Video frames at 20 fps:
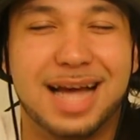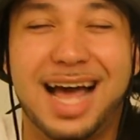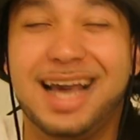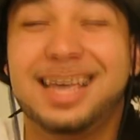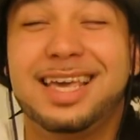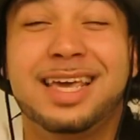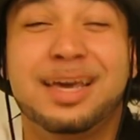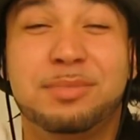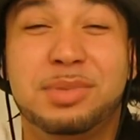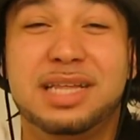
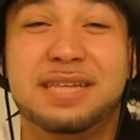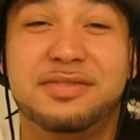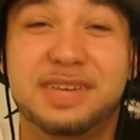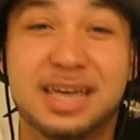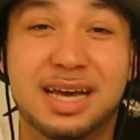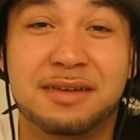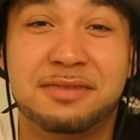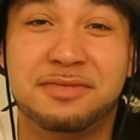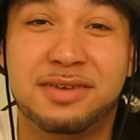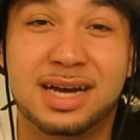I can't believe he
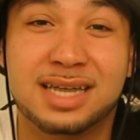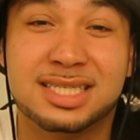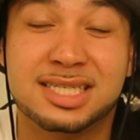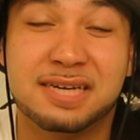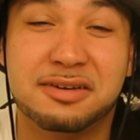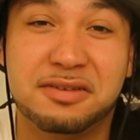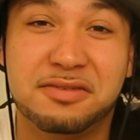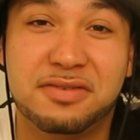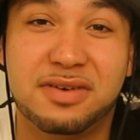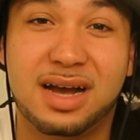got fined
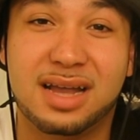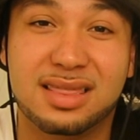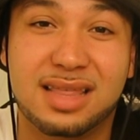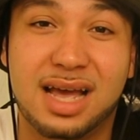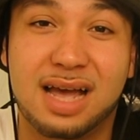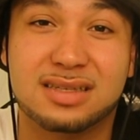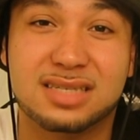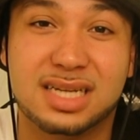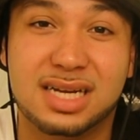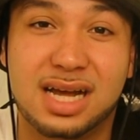
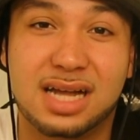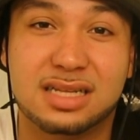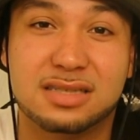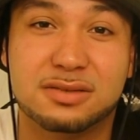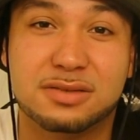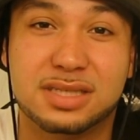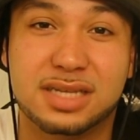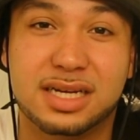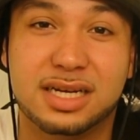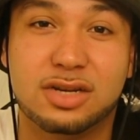
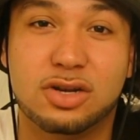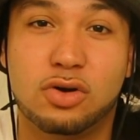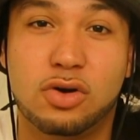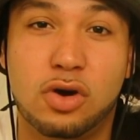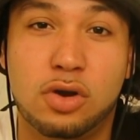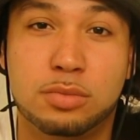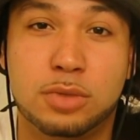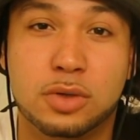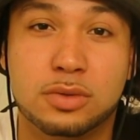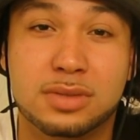$75,000 for saying no
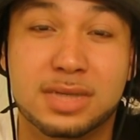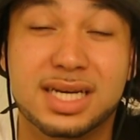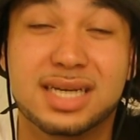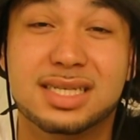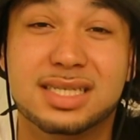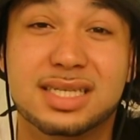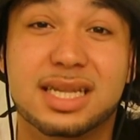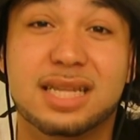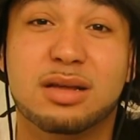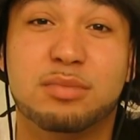homo.
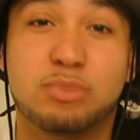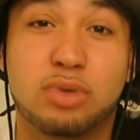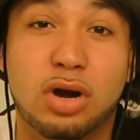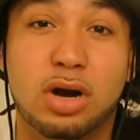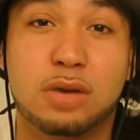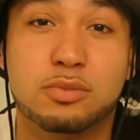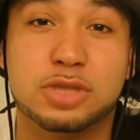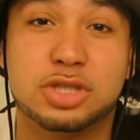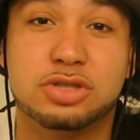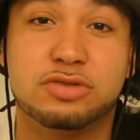Nigga said
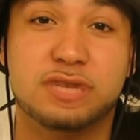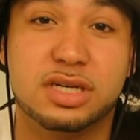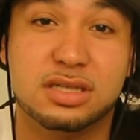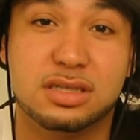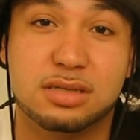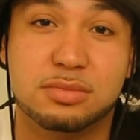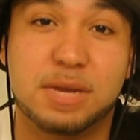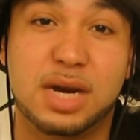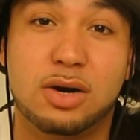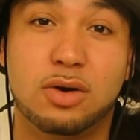LeBron was
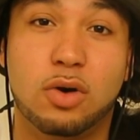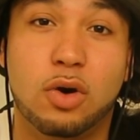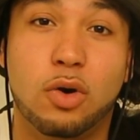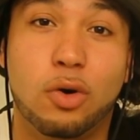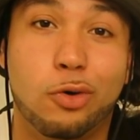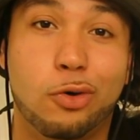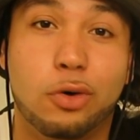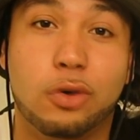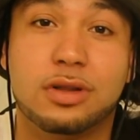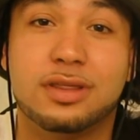stretching him out
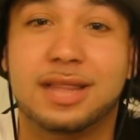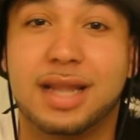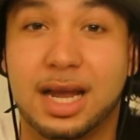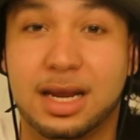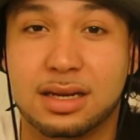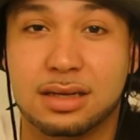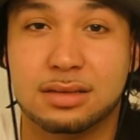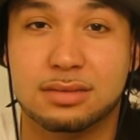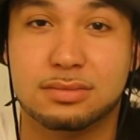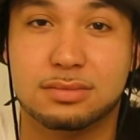all
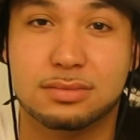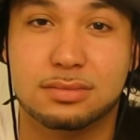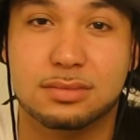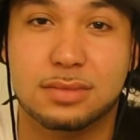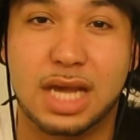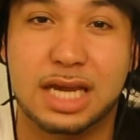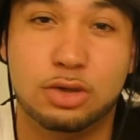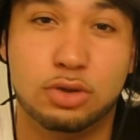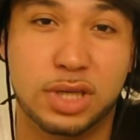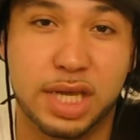night,
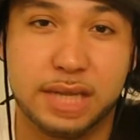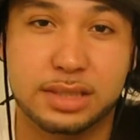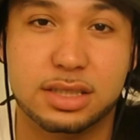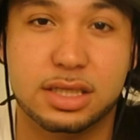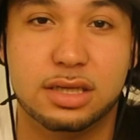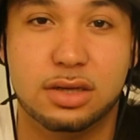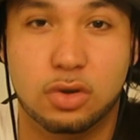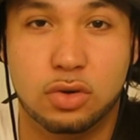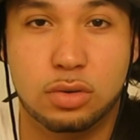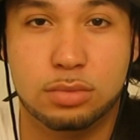and you can't
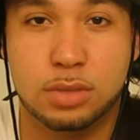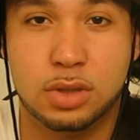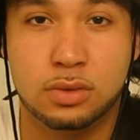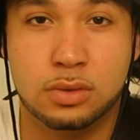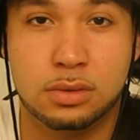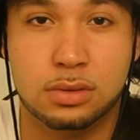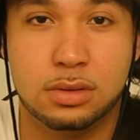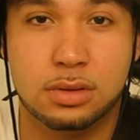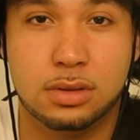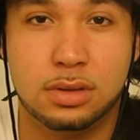say no
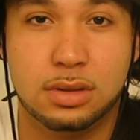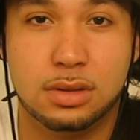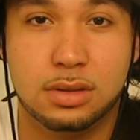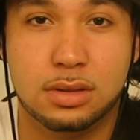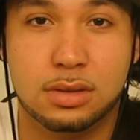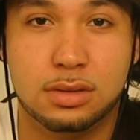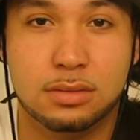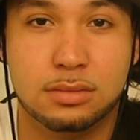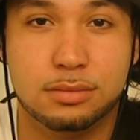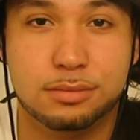homo?
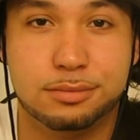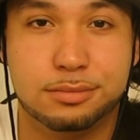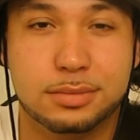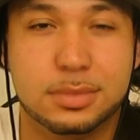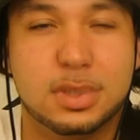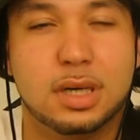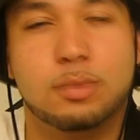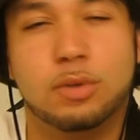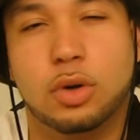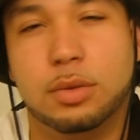
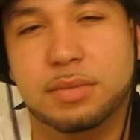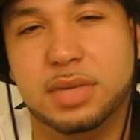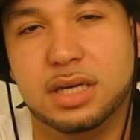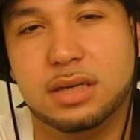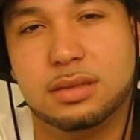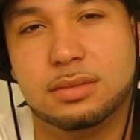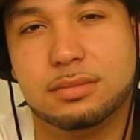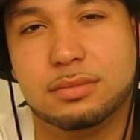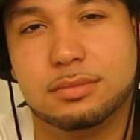Come on, B.